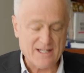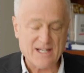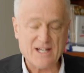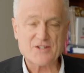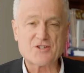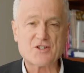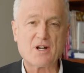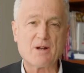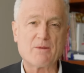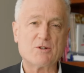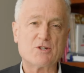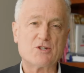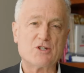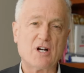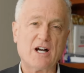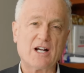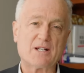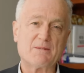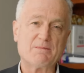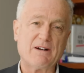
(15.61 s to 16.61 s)
Yesterday we
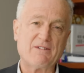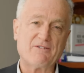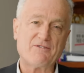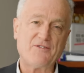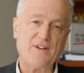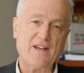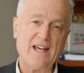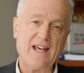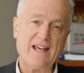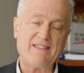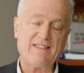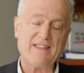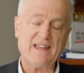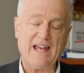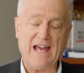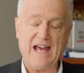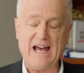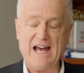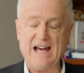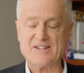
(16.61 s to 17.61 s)
talked about faith
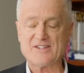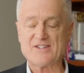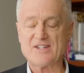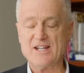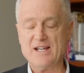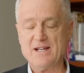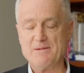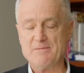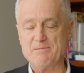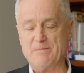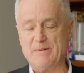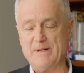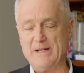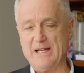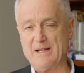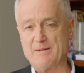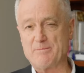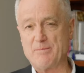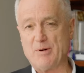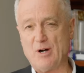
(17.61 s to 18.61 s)
as
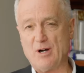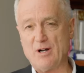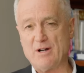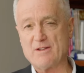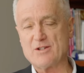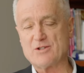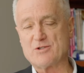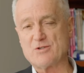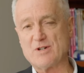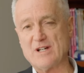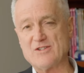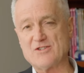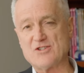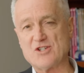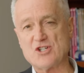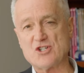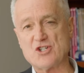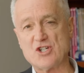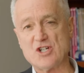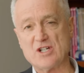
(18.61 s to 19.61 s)
being part of the
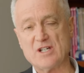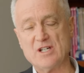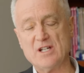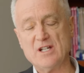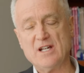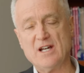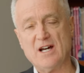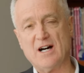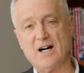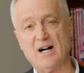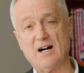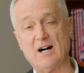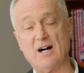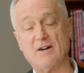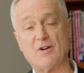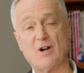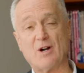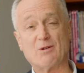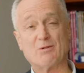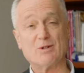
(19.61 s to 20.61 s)
transition uh,
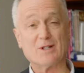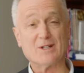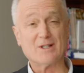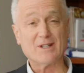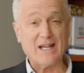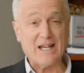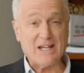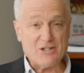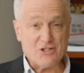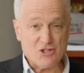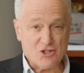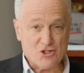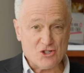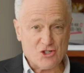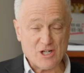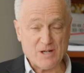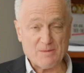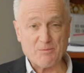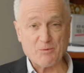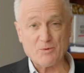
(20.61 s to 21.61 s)
of our
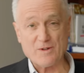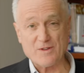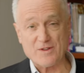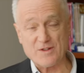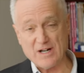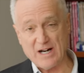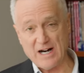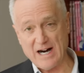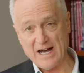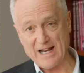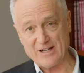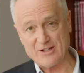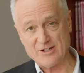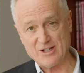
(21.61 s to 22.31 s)
relationship with God.